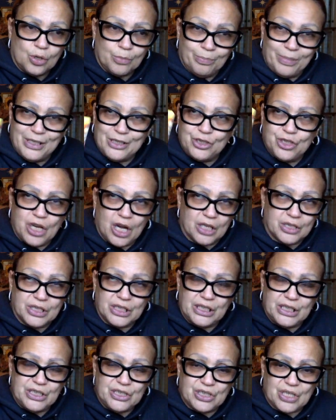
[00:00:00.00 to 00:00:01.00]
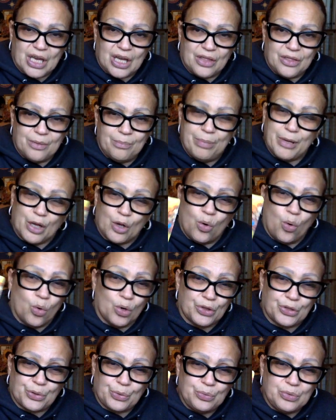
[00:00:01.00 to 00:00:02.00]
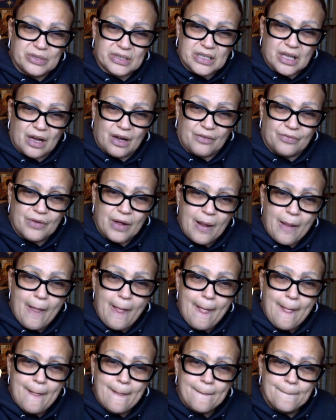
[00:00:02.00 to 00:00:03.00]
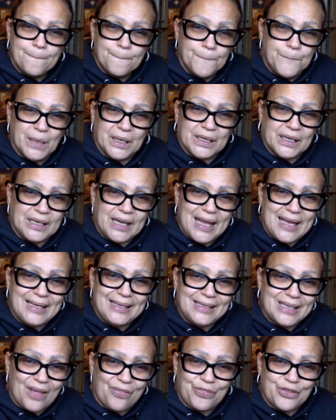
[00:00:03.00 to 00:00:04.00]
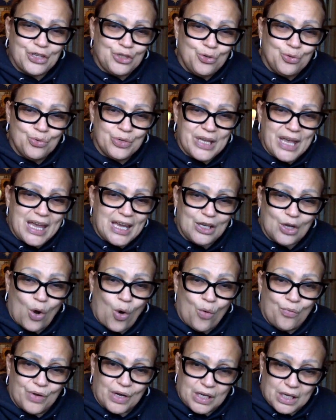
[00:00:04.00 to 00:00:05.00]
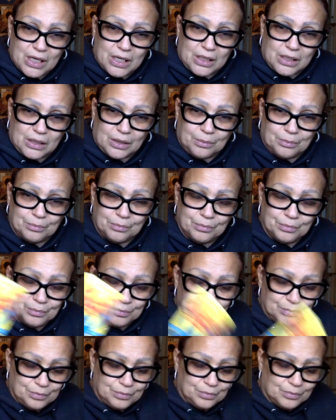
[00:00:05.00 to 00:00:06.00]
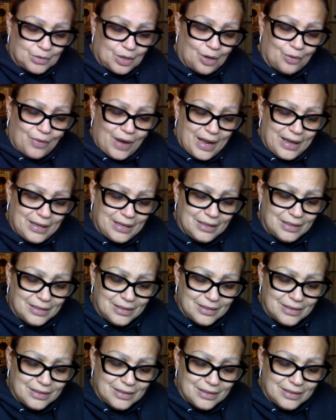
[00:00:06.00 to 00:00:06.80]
been judging each other, been going through stuff, but it ain't nothing you can't overcome. All right?